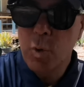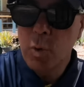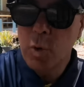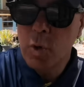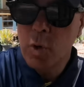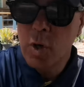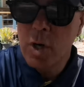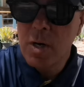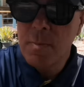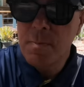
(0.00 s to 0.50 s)

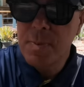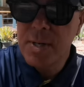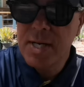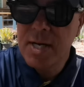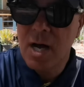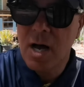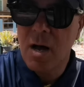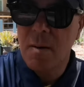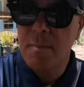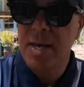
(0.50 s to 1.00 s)
you
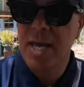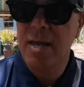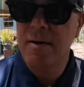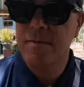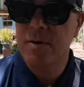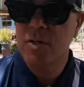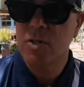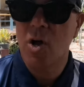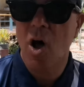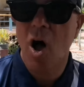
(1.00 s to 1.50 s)
could become
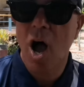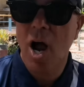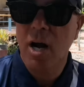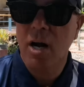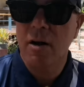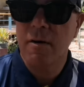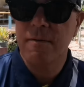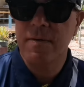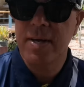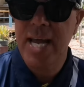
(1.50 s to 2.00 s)
a
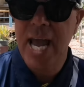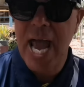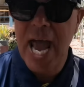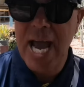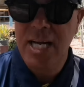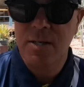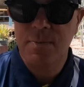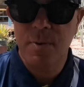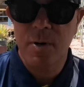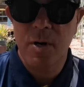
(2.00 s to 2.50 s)

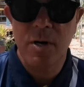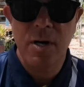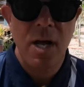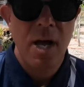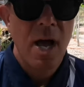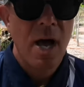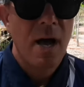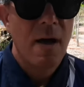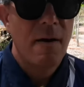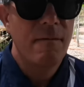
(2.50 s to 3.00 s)
photography
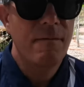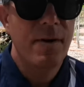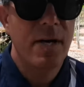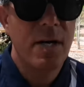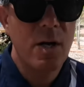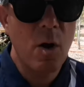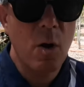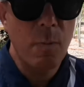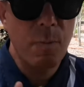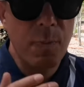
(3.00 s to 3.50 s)
expert,
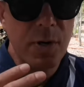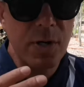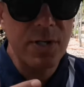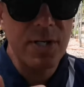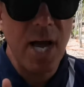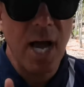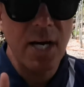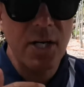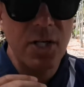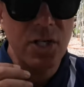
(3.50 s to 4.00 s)
video
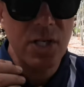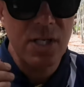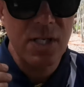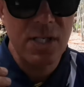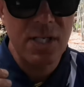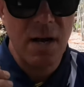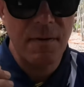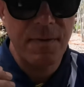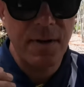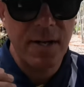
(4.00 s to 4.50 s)

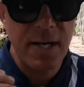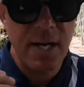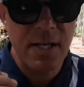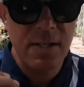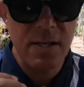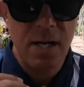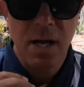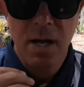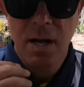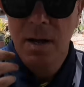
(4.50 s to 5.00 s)
production, stuff
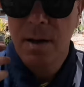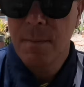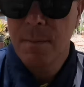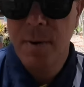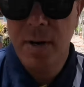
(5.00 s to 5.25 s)
like this.